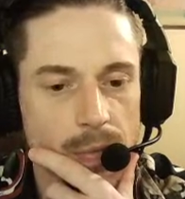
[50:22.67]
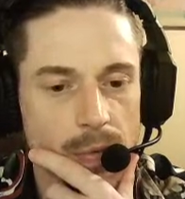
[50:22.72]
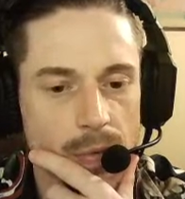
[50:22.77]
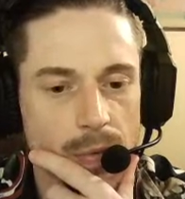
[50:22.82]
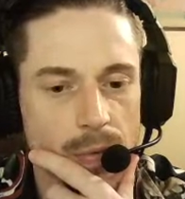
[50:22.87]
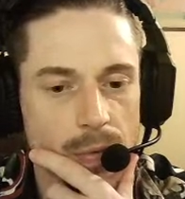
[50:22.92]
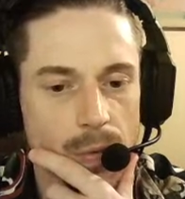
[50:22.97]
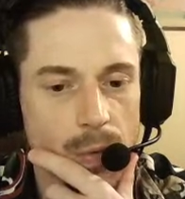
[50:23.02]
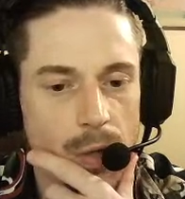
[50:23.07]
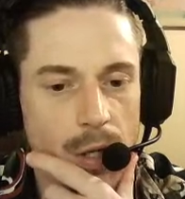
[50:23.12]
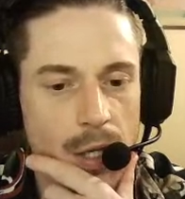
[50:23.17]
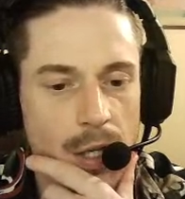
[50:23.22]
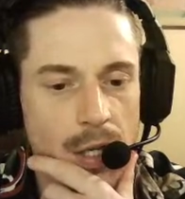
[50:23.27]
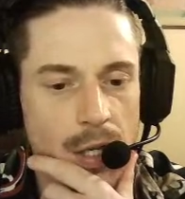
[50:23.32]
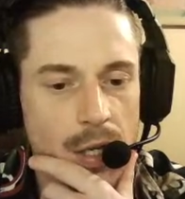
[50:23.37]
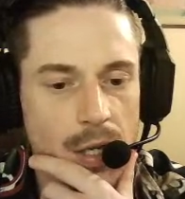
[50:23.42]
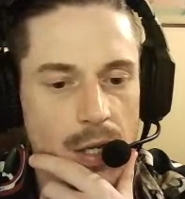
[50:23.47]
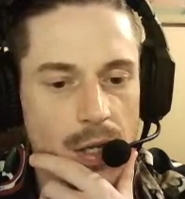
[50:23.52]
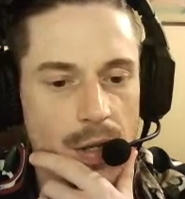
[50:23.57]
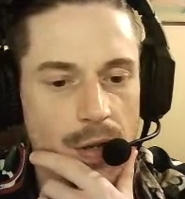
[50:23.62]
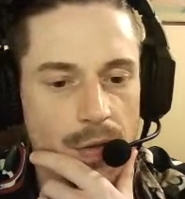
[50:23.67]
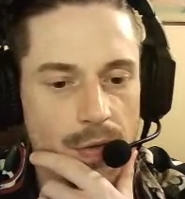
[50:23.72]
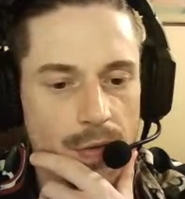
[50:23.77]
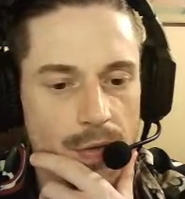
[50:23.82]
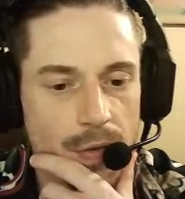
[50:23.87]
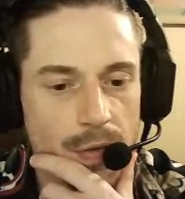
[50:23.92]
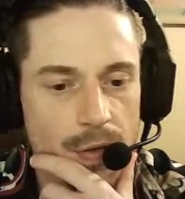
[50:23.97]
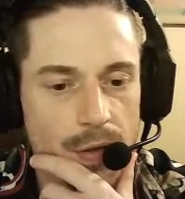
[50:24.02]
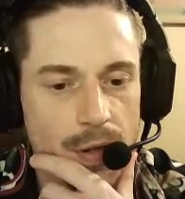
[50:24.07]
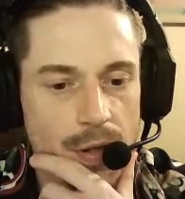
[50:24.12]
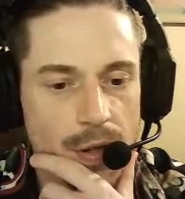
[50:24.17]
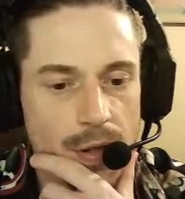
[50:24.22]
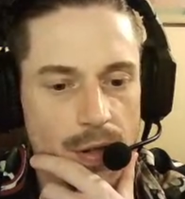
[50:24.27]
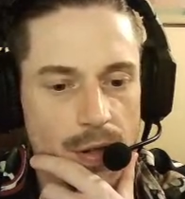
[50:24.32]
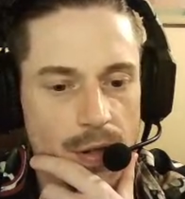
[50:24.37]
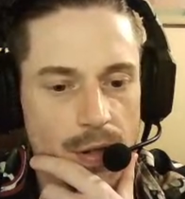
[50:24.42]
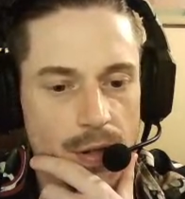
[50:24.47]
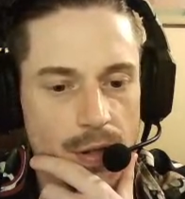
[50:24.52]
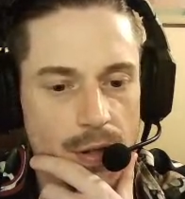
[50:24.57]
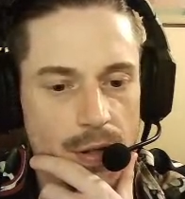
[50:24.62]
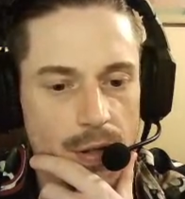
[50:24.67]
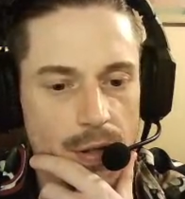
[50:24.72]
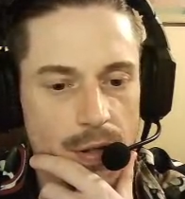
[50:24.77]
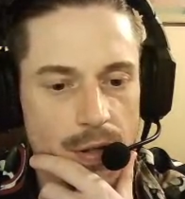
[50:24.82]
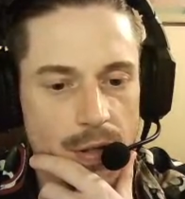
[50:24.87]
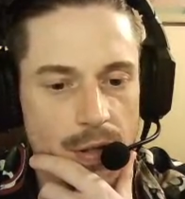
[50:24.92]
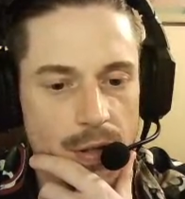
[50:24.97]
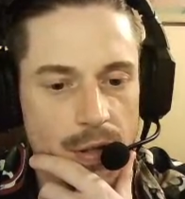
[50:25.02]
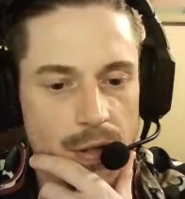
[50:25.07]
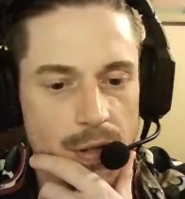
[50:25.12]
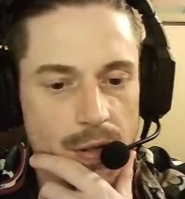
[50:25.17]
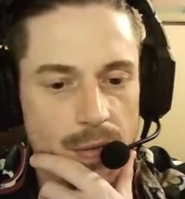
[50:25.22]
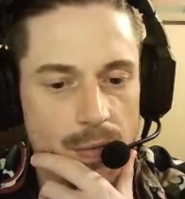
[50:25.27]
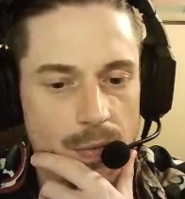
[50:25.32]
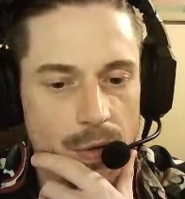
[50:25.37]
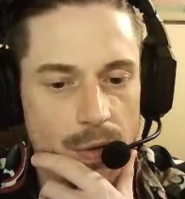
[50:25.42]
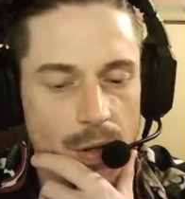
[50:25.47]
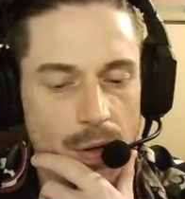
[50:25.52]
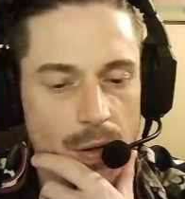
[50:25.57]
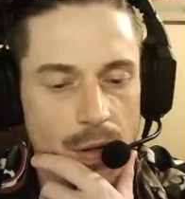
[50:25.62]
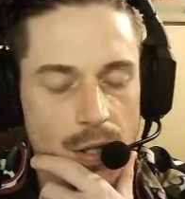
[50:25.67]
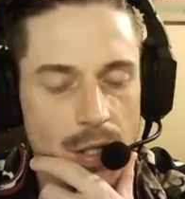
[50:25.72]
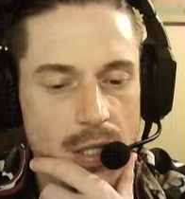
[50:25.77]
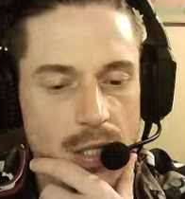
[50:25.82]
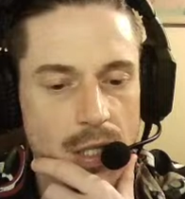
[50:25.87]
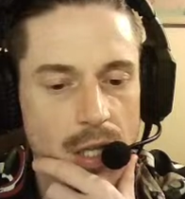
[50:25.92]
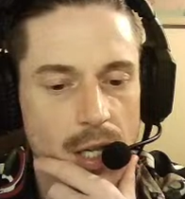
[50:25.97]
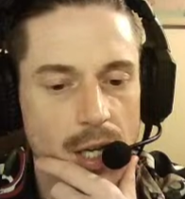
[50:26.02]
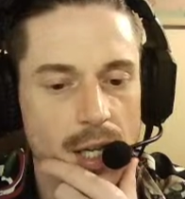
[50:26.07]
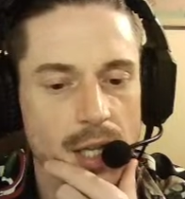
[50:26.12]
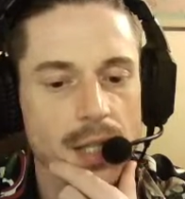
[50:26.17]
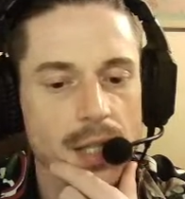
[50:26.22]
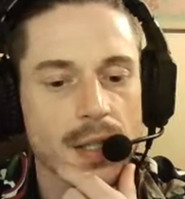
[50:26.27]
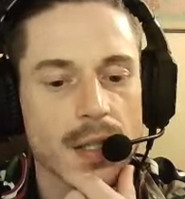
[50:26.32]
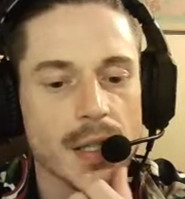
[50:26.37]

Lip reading: running of, it's going to go to this line,